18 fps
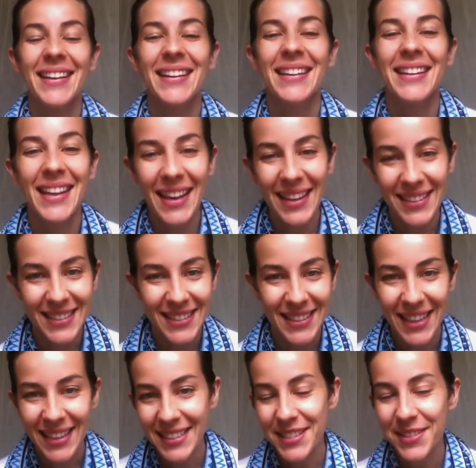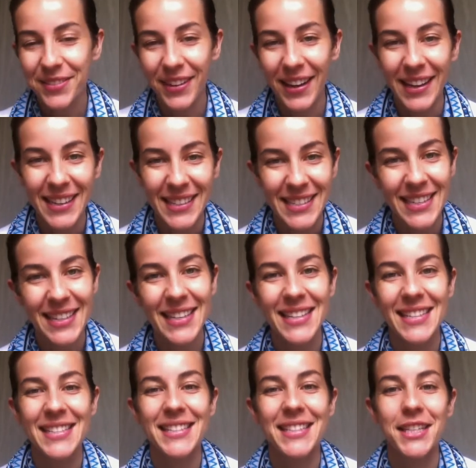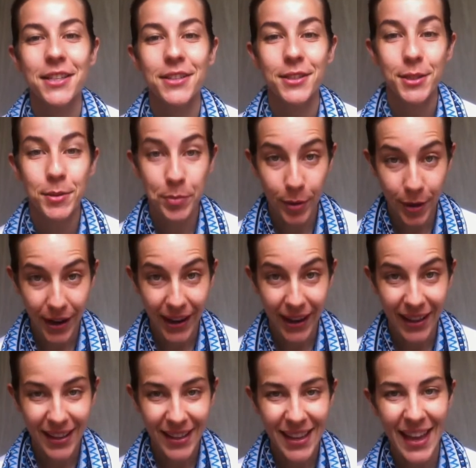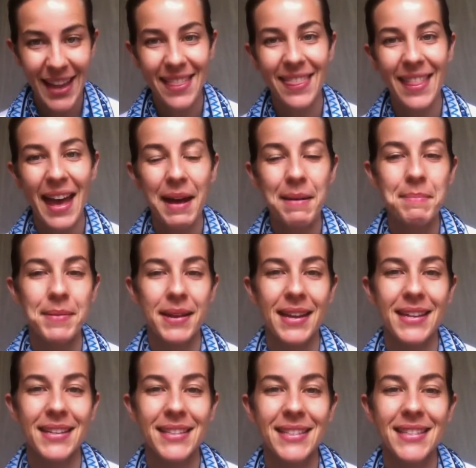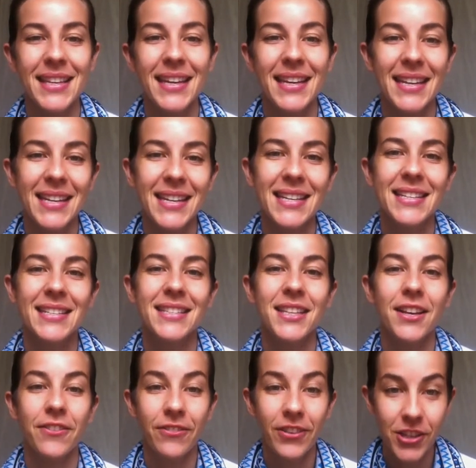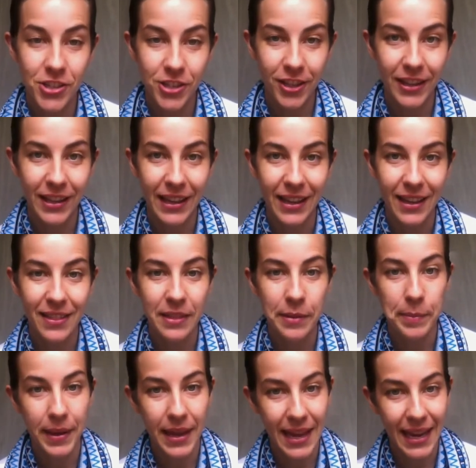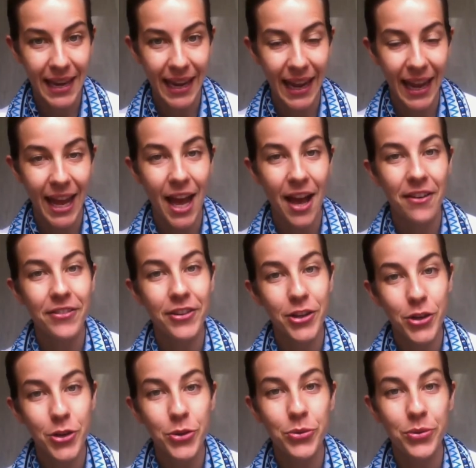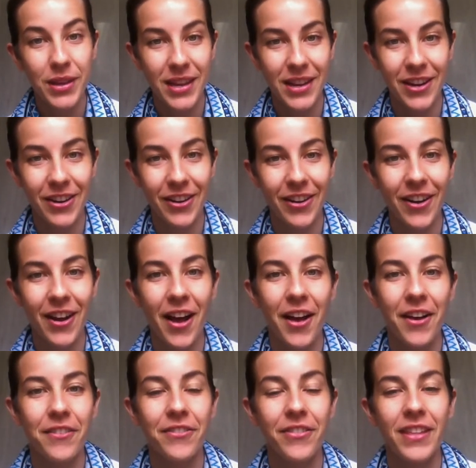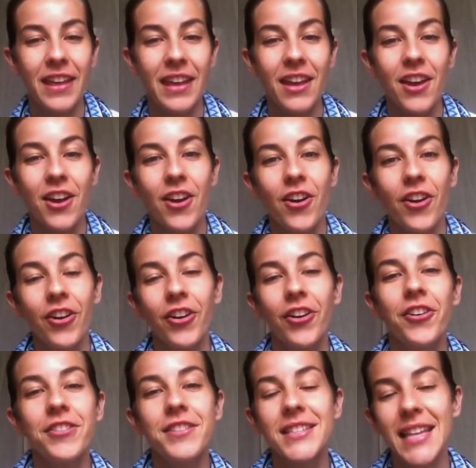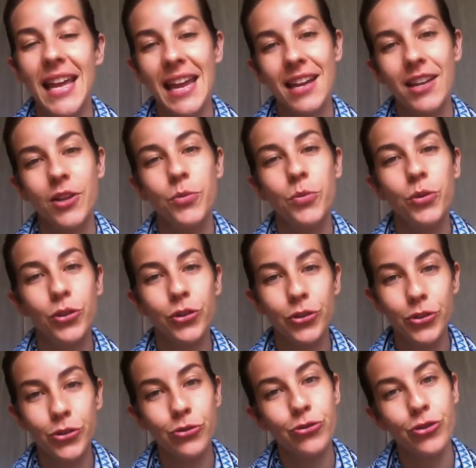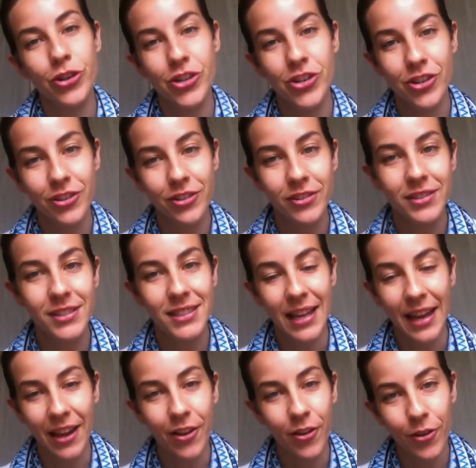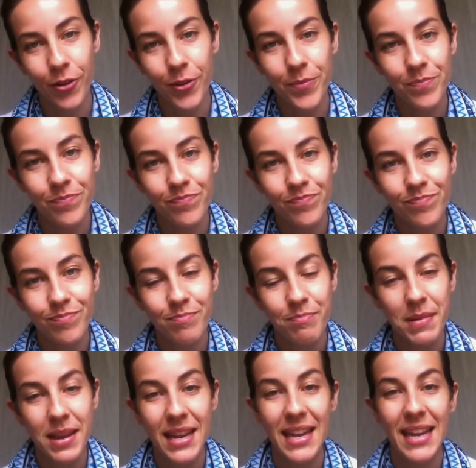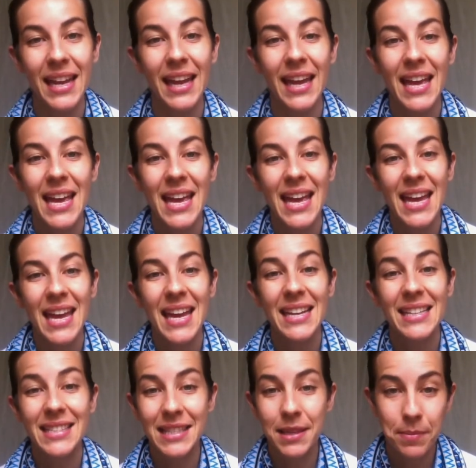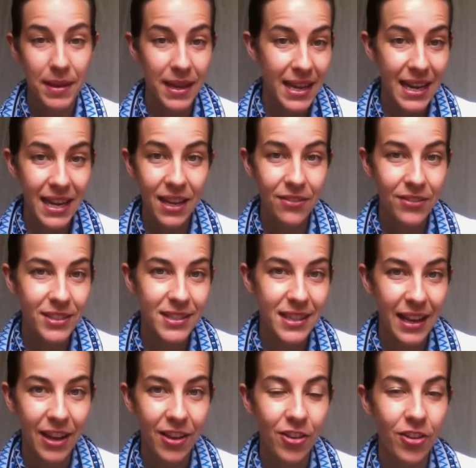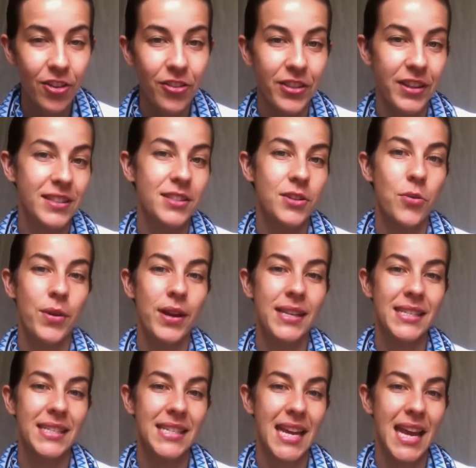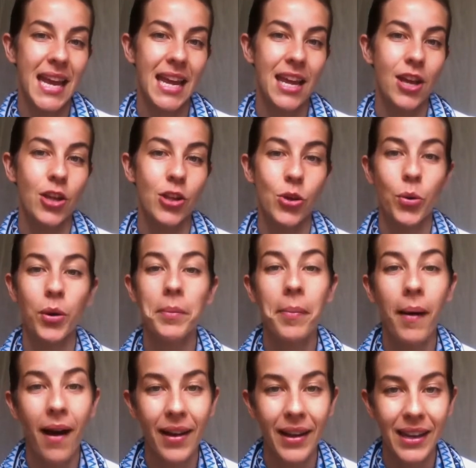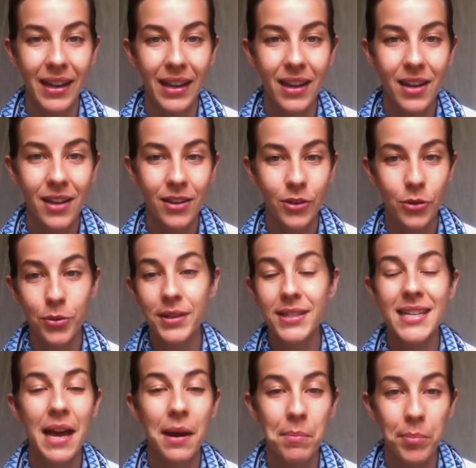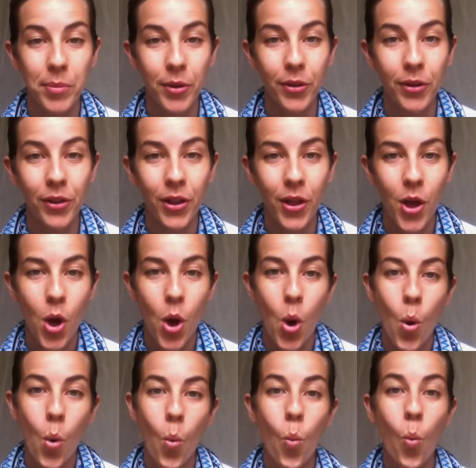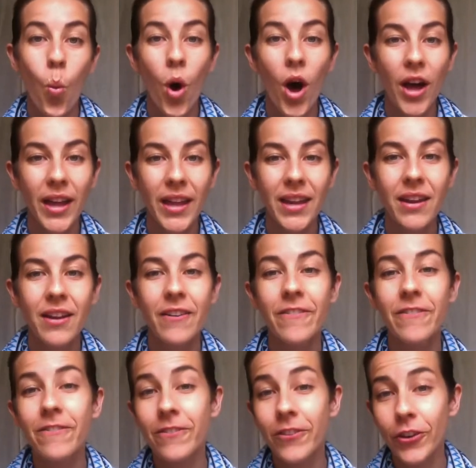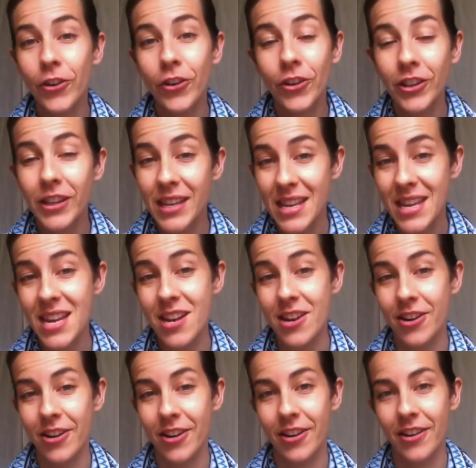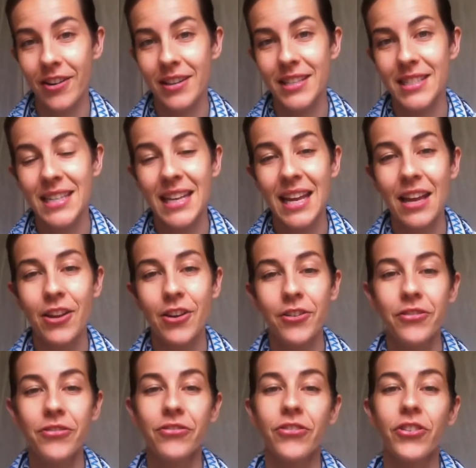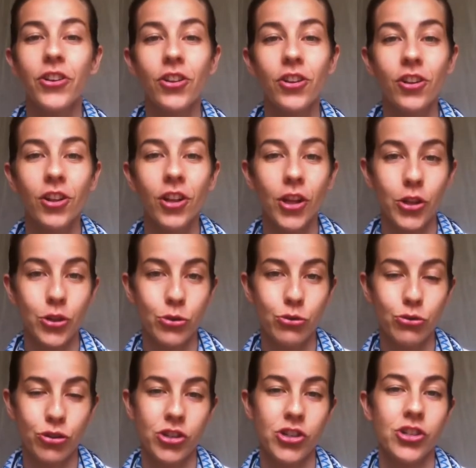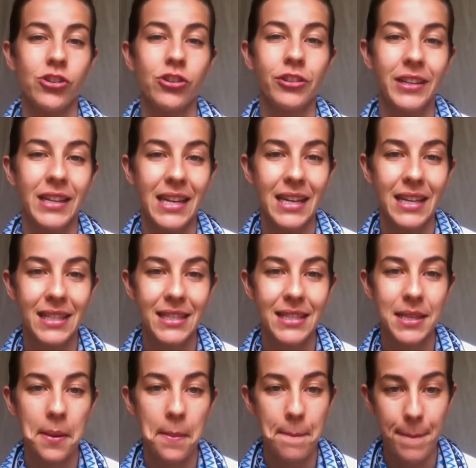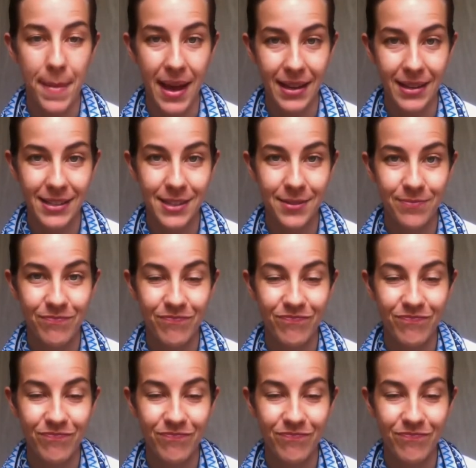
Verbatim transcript: Yes, that's right. It is spring, and that means that it is officially the beginning of a new year of the Earth's annual nutritional cycle, meaning it's the beginning of a cycle that's going to take your body, your temple, one full year to get your full nutritional needs met.